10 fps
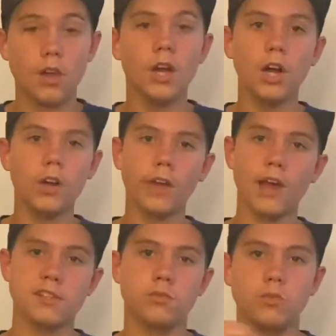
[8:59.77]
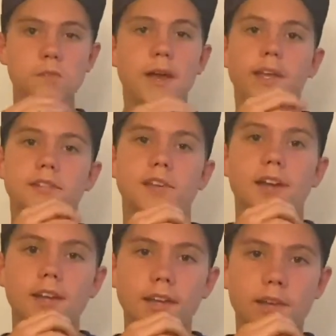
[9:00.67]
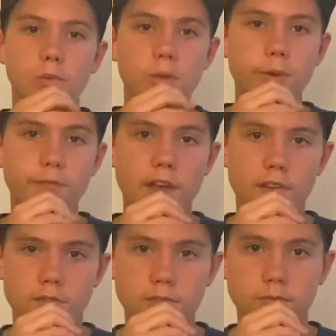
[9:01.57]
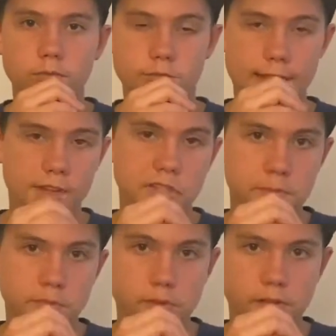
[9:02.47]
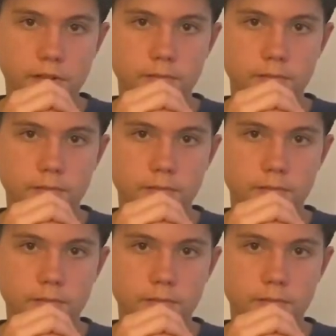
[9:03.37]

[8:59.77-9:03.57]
Okay guys, we're back inside, and what we found was actually pretty